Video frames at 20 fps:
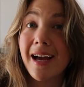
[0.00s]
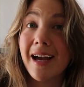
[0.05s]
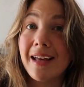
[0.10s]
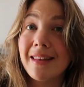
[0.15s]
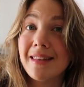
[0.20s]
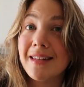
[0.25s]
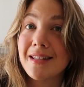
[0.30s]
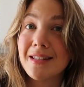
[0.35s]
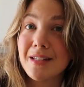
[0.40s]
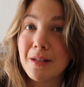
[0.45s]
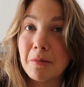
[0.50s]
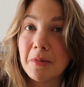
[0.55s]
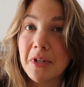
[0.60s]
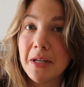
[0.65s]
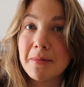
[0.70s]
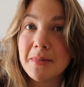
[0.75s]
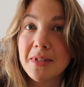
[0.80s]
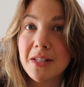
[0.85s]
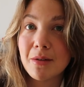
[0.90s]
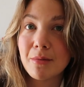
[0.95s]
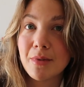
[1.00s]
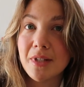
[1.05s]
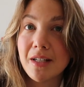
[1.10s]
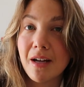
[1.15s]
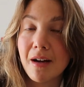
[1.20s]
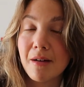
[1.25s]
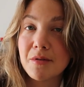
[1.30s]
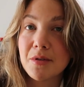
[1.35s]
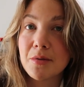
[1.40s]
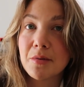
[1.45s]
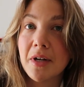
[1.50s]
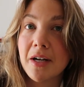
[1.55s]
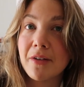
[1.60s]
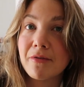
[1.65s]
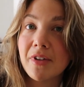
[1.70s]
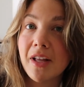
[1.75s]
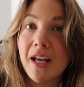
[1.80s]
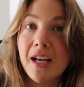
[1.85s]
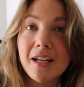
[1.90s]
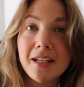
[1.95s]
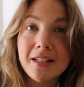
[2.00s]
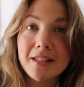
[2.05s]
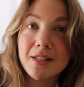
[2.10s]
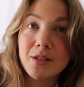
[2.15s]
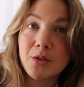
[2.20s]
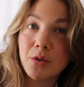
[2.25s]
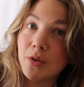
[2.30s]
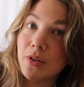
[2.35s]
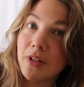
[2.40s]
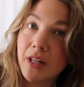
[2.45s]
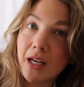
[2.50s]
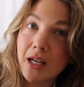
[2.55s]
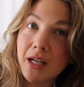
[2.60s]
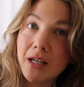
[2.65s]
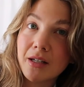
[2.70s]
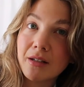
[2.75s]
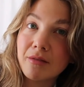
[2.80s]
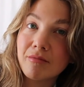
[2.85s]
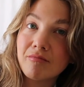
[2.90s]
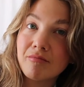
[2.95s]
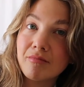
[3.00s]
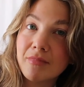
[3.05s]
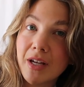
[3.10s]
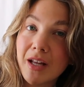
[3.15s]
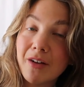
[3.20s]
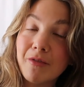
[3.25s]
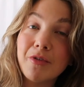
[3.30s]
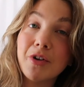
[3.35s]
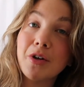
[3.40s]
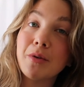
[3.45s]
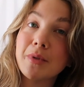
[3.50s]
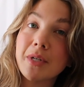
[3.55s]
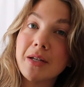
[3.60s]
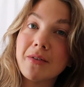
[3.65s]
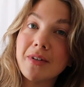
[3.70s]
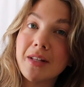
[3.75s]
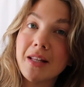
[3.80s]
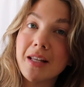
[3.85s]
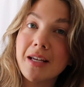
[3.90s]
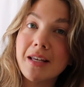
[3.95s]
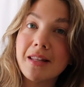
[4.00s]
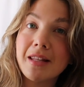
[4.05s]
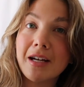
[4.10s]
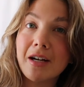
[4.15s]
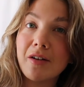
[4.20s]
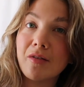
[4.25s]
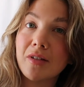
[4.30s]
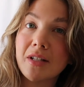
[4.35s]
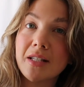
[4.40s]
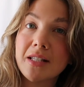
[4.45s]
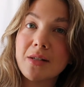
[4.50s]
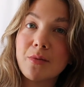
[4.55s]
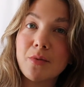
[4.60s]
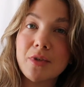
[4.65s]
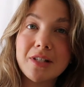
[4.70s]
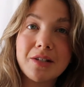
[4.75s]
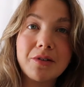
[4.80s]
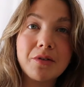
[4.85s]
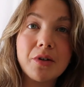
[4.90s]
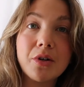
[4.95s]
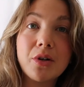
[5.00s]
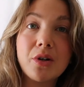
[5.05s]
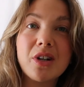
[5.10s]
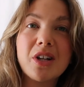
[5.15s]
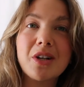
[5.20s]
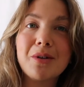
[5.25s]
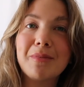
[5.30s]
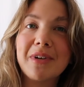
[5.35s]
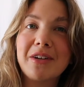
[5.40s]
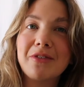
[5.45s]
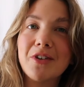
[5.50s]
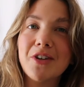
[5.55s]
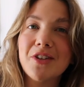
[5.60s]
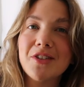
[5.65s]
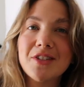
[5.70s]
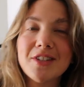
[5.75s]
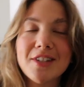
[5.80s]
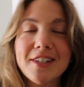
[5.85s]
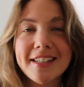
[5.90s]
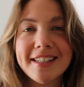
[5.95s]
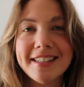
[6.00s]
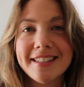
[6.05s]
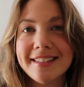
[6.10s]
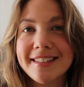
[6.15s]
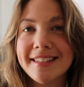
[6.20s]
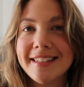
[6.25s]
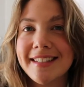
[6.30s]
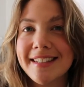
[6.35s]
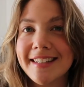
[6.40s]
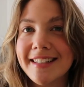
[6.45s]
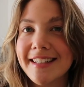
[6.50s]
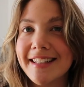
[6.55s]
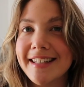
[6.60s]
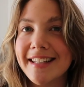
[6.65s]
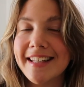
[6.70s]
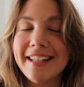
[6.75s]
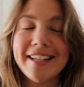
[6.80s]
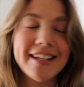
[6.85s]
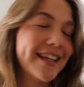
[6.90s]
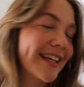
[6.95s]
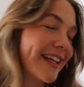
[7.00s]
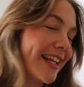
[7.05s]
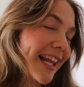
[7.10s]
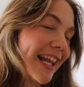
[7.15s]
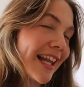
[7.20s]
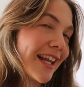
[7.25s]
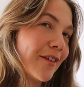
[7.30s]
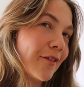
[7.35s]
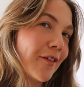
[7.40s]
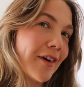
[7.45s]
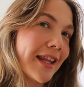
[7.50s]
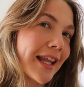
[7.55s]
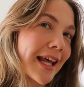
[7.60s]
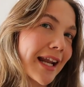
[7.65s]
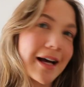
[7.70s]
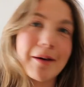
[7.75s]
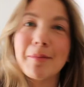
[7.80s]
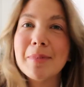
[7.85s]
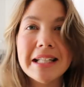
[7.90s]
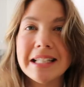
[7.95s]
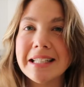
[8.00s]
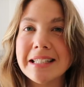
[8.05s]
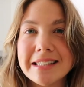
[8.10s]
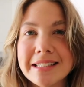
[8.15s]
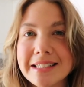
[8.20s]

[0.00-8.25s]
And then sometimes there'll be times where I've like stood there and filmed everything and then I realized it wasn't recording on my phone, so love when that happens.